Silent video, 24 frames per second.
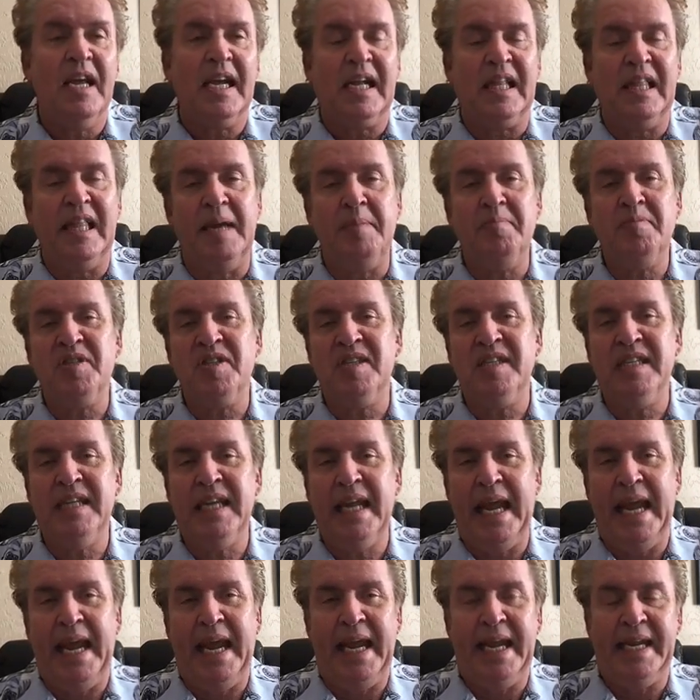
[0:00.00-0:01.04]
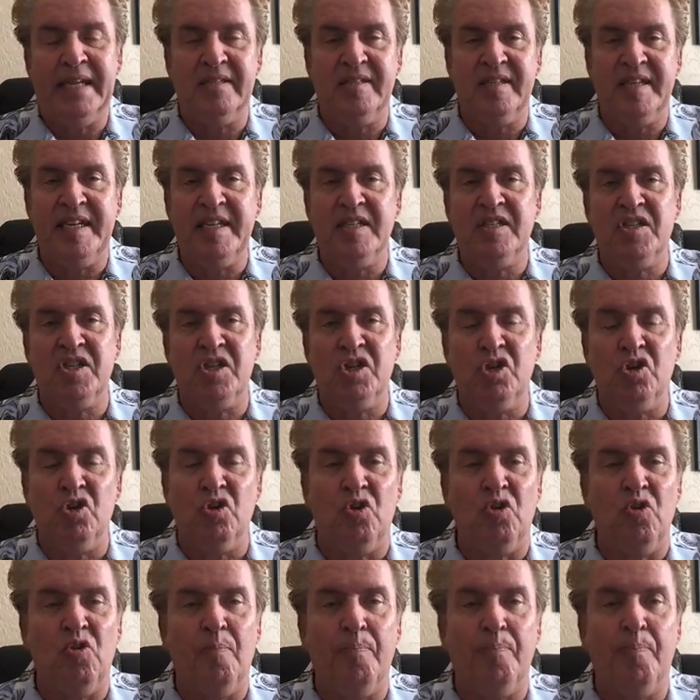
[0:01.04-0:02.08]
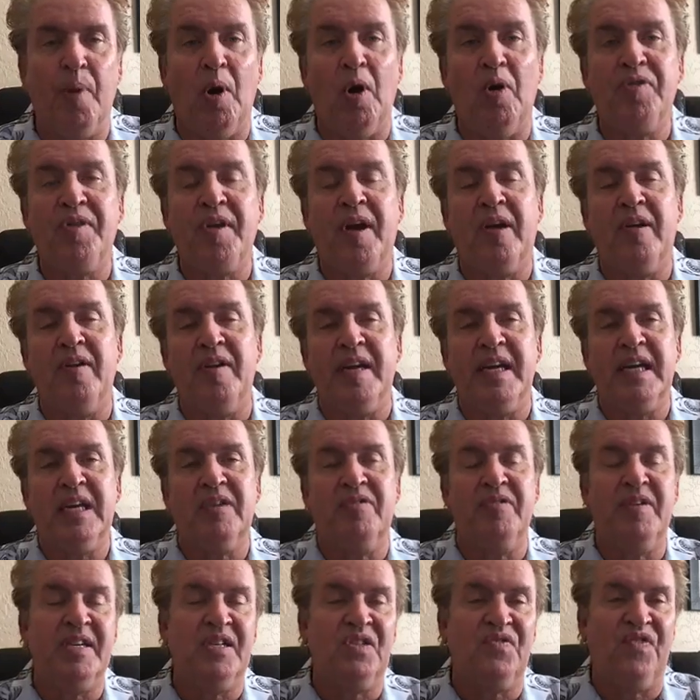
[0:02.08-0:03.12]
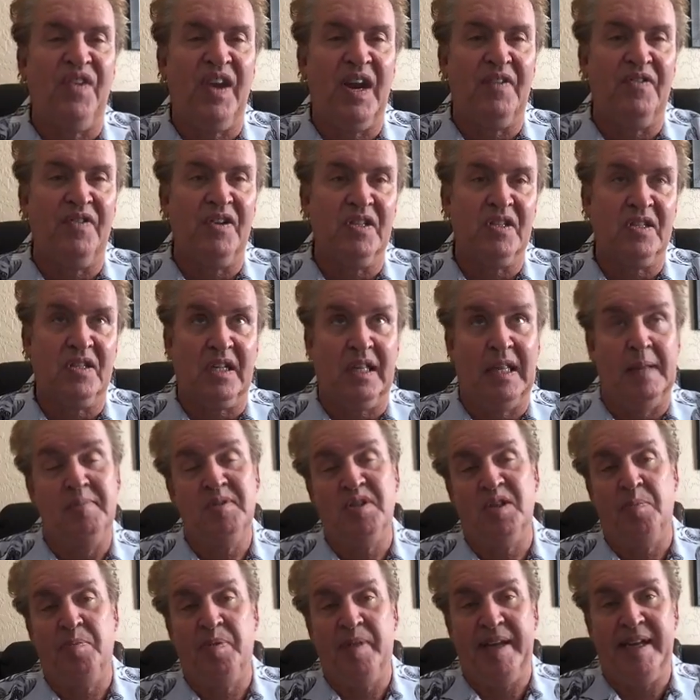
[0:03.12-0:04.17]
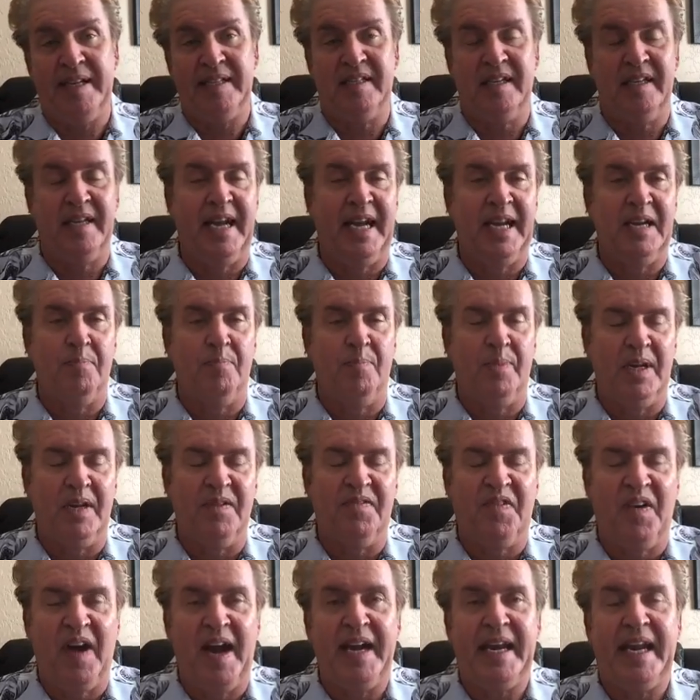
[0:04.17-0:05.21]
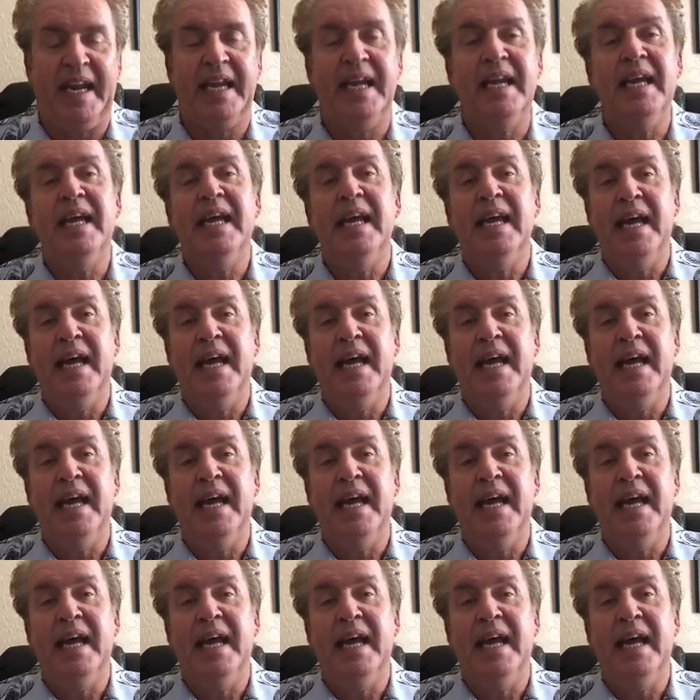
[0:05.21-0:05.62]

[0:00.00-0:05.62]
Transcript: Clemson and TCU both are increased favorites. Clemson playing tonight, being Friday.